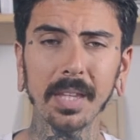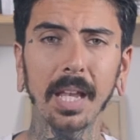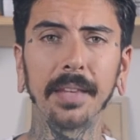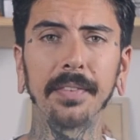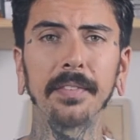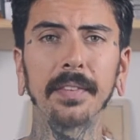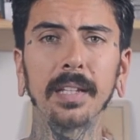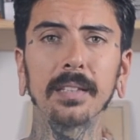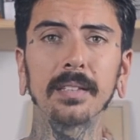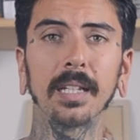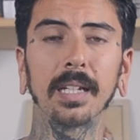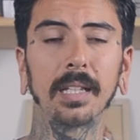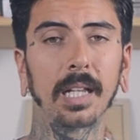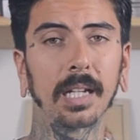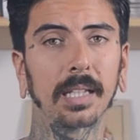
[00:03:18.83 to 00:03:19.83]
And the thing is
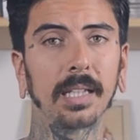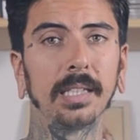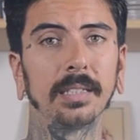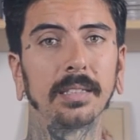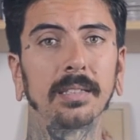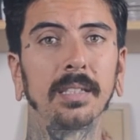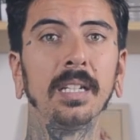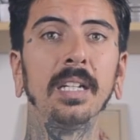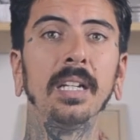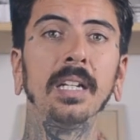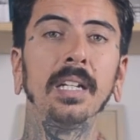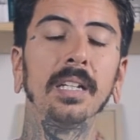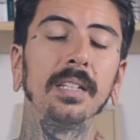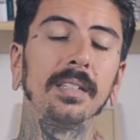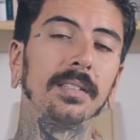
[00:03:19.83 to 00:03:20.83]
that a lot of clients
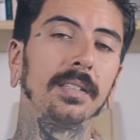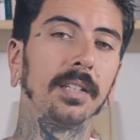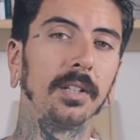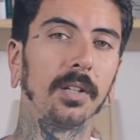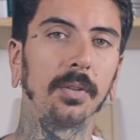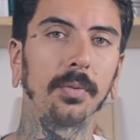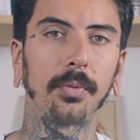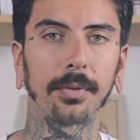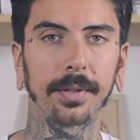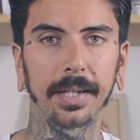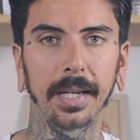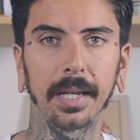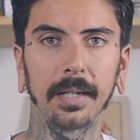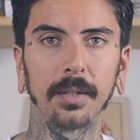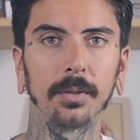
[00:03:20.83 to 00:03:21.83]

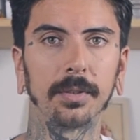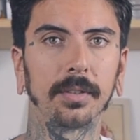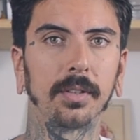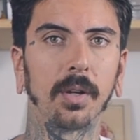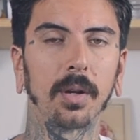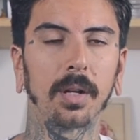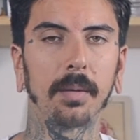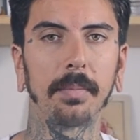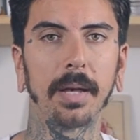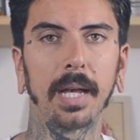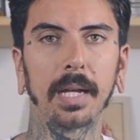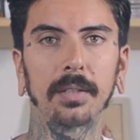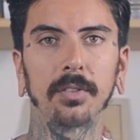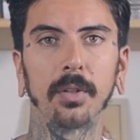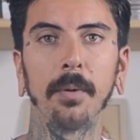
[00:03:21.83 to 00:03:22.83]
forget or don't come
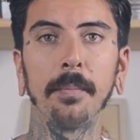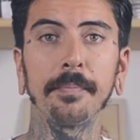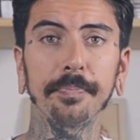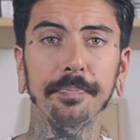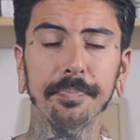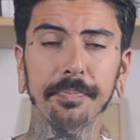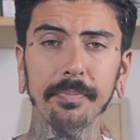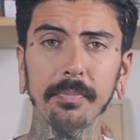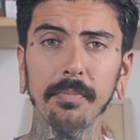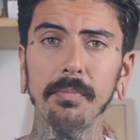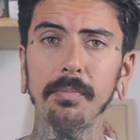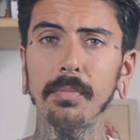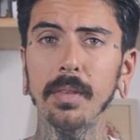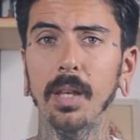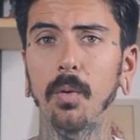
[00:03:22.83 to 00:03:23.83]
back. So
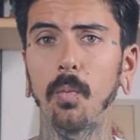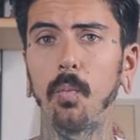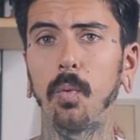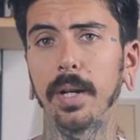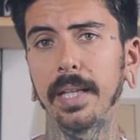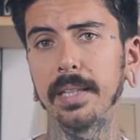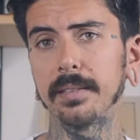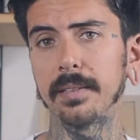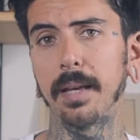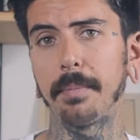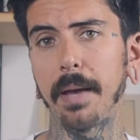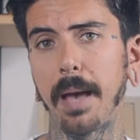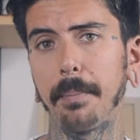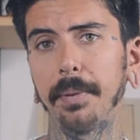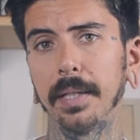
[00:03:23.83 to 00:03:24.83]
what ends up
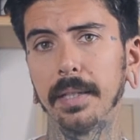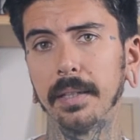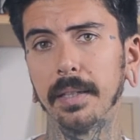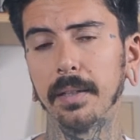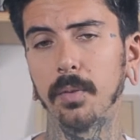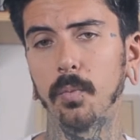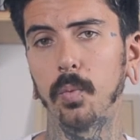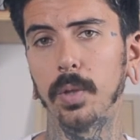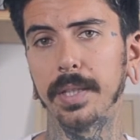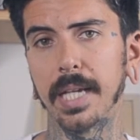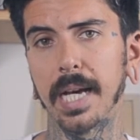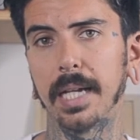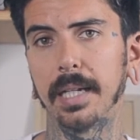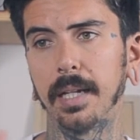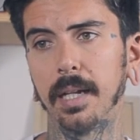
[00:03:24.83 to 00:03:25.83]
happening with
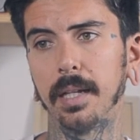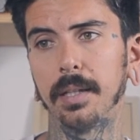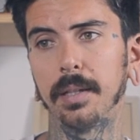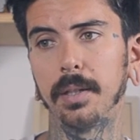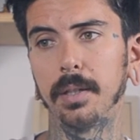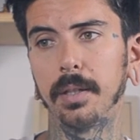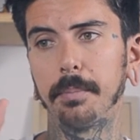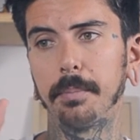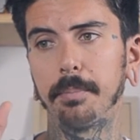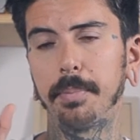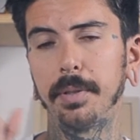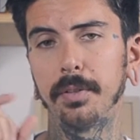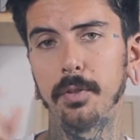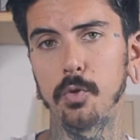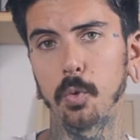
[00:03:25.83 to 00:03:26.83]
that
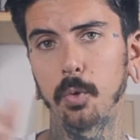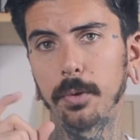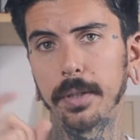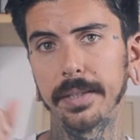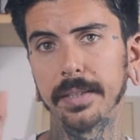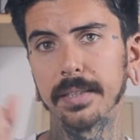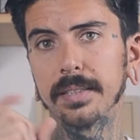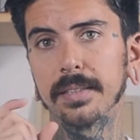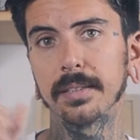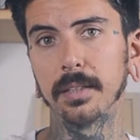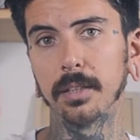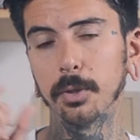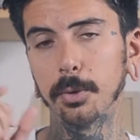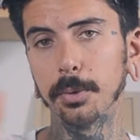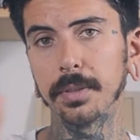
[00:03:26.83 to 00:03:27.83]
piece of jewelry that's
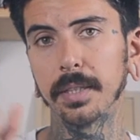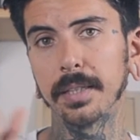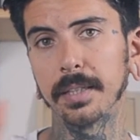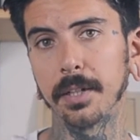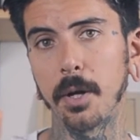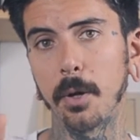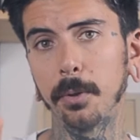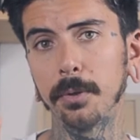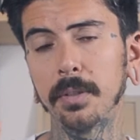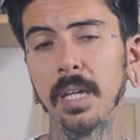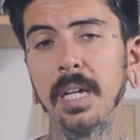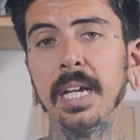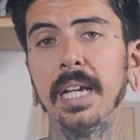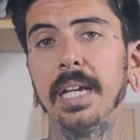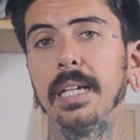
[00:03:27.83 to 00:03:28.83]
loose in the nose
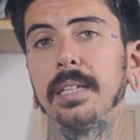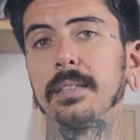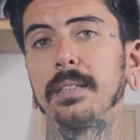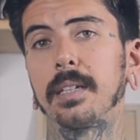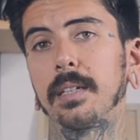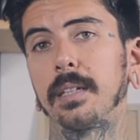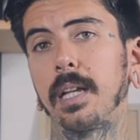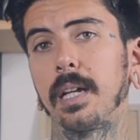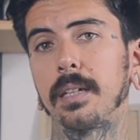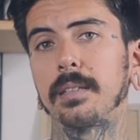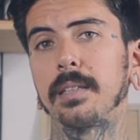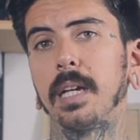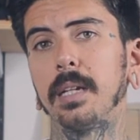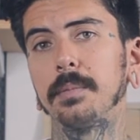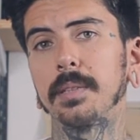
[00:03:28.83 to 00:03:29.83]
is that a lot
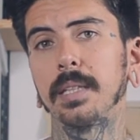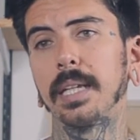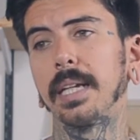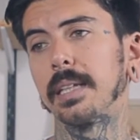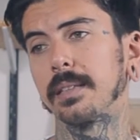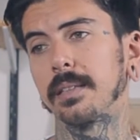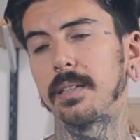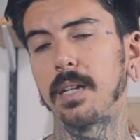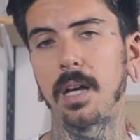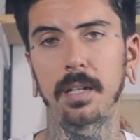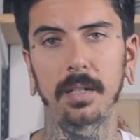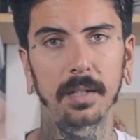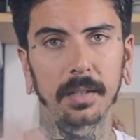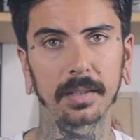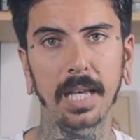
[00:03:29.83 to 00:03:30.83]
of times it gets
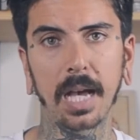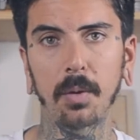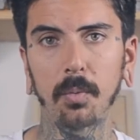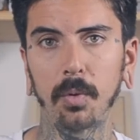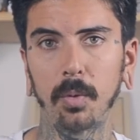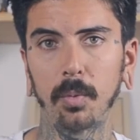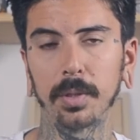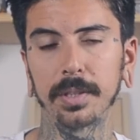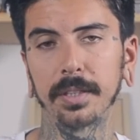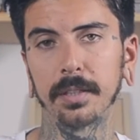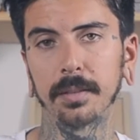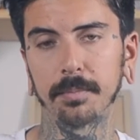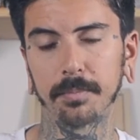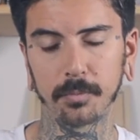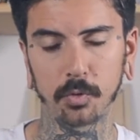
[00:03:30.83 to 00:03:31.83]
caught on a towel when
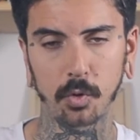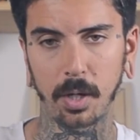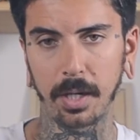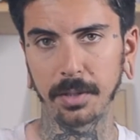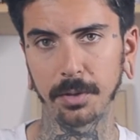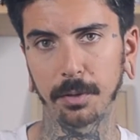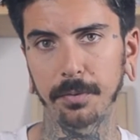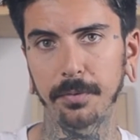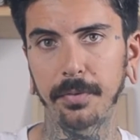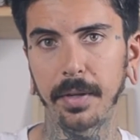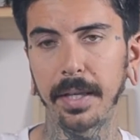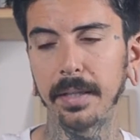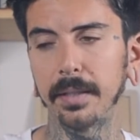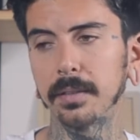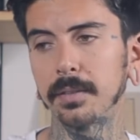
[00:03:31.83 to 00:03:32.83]
they're drying their
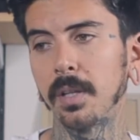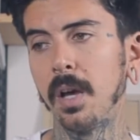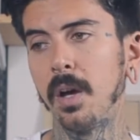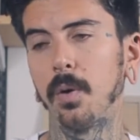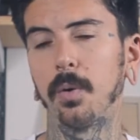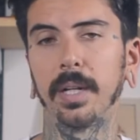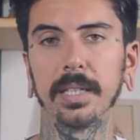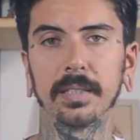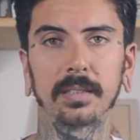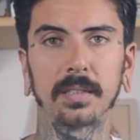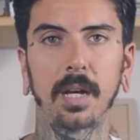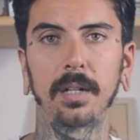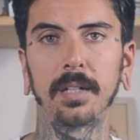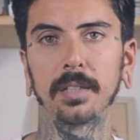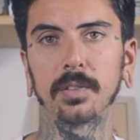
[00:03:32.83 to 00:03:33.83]
face, or it gets
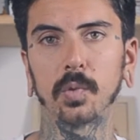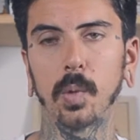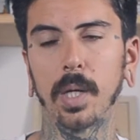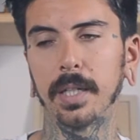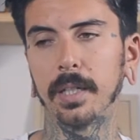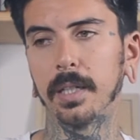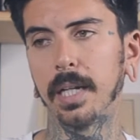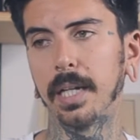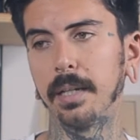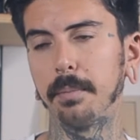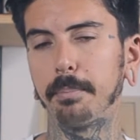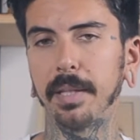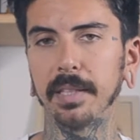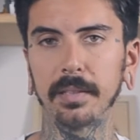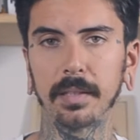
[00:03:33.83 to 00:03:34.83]
caught on a sweater, and
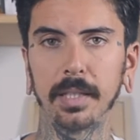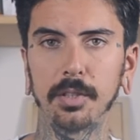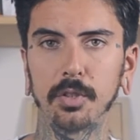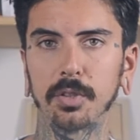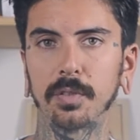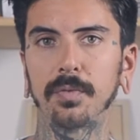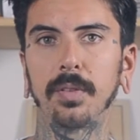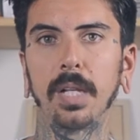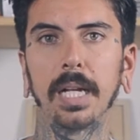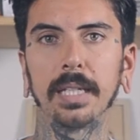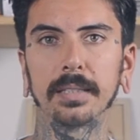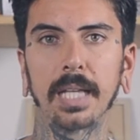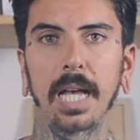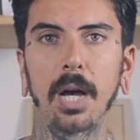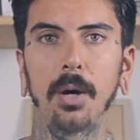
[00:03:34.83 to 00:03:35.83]
it basically just
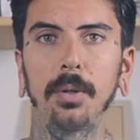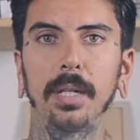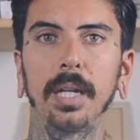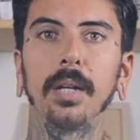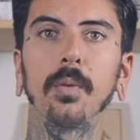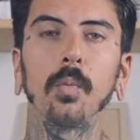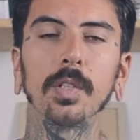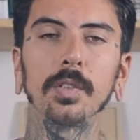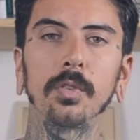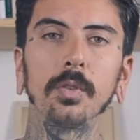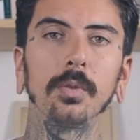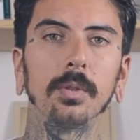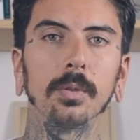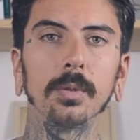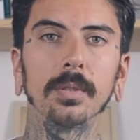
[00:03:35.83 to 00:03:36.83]
flies out. And once you
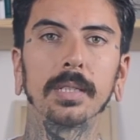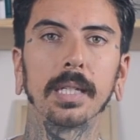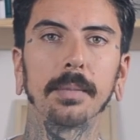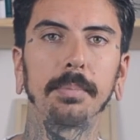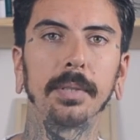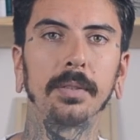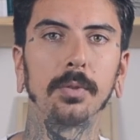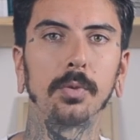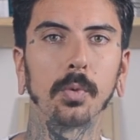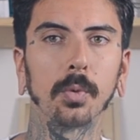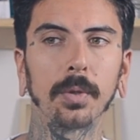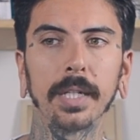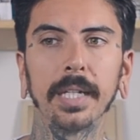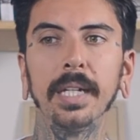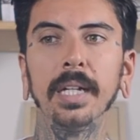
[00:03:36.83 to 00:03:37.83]
lose that piece of
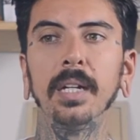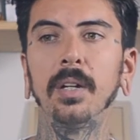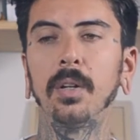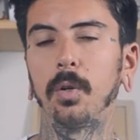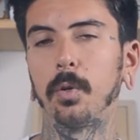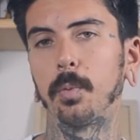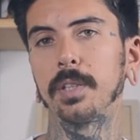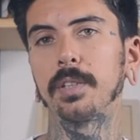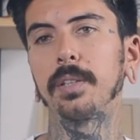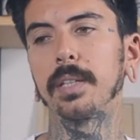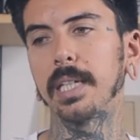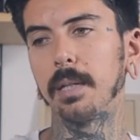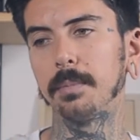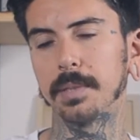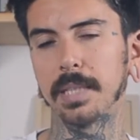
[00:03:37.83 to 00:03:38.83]
jewelry, or once
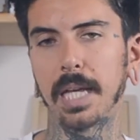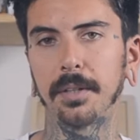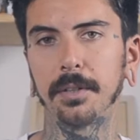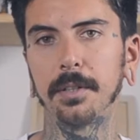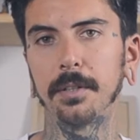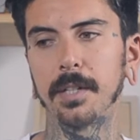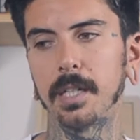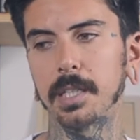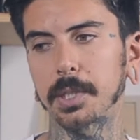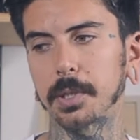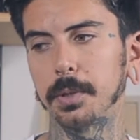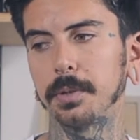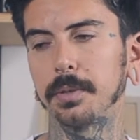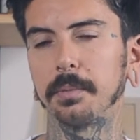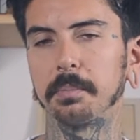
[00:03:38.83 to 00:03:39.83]
it comes out of your
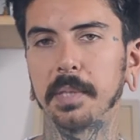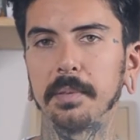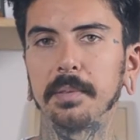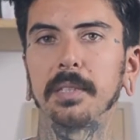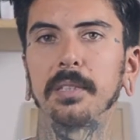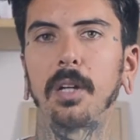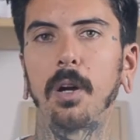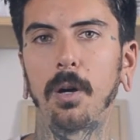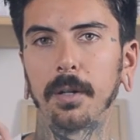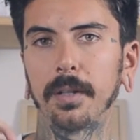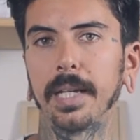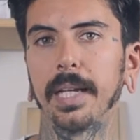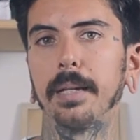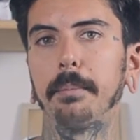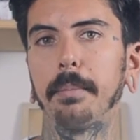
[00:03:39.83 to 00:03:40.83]
nostrils, sometimes it's
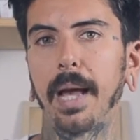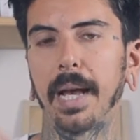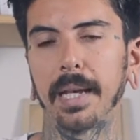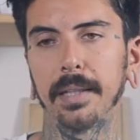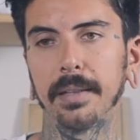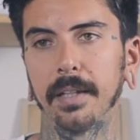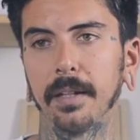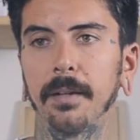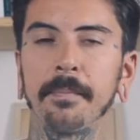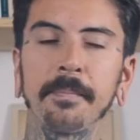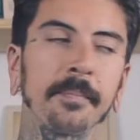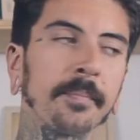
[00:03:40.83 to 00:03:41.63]
hard to get it back in there.